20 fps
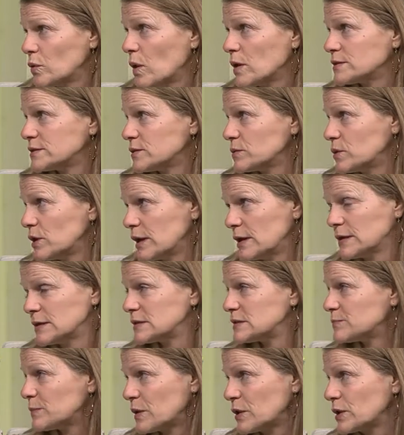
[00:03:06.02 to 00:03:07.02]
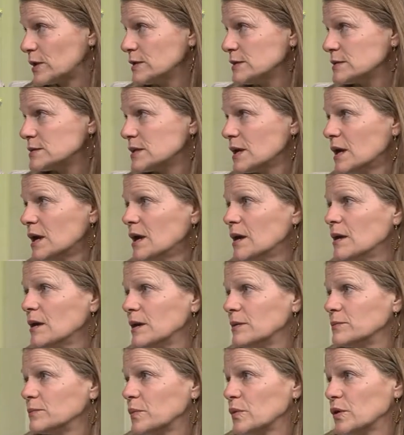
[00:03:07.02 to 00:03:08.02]
also great experience
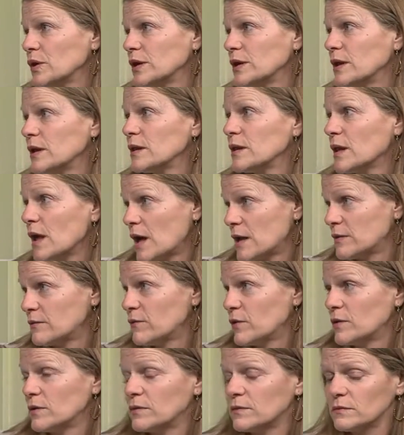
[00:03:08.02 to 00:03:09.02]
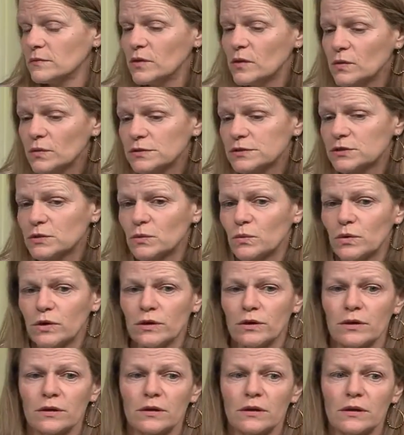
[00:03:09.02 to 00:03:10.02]
and put a lot of our locals to
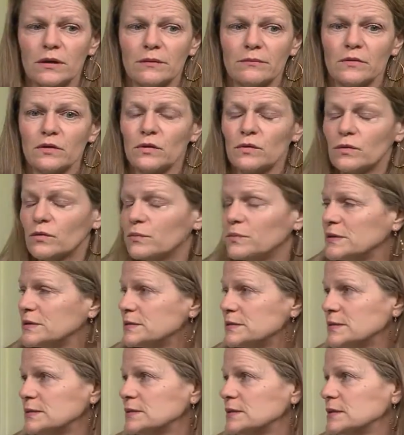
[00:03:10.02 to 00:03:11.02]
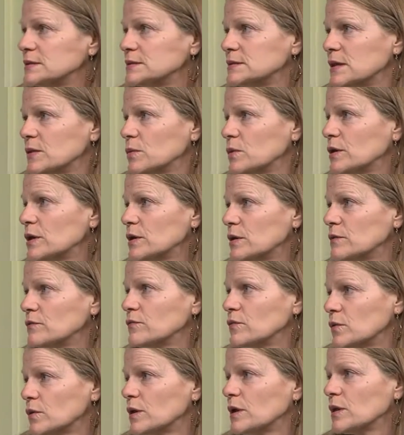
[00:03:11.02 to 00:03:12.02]
work, local businesses. They were here
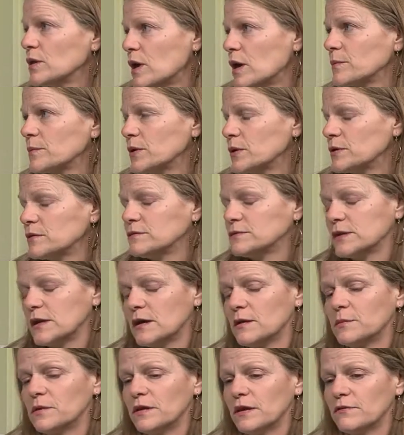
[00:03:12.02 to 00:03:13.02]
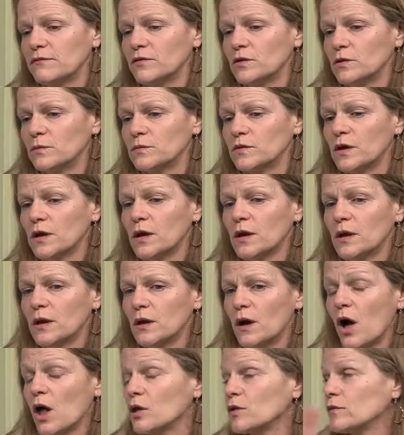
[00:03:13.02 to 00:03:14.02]
for a long period of time and they filmed
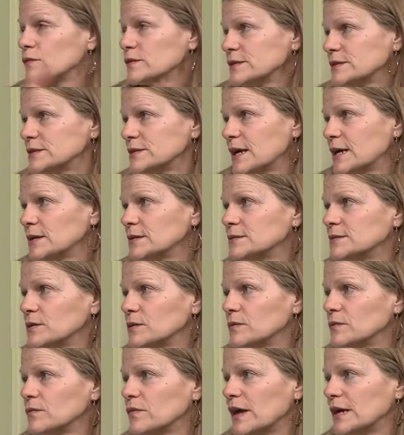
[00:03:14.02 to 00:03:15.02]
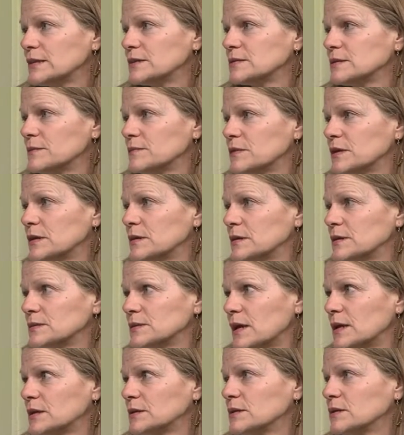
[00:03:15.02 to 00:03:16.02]
all over the state. So that's something
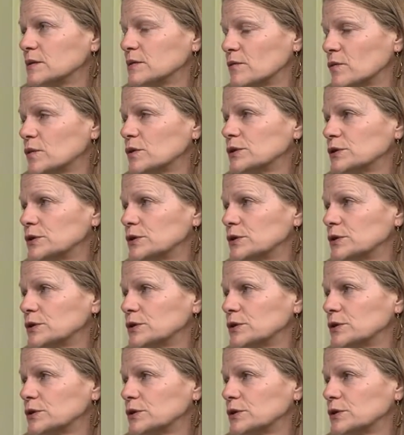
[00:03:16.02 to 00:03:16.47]
exciting to look forward to.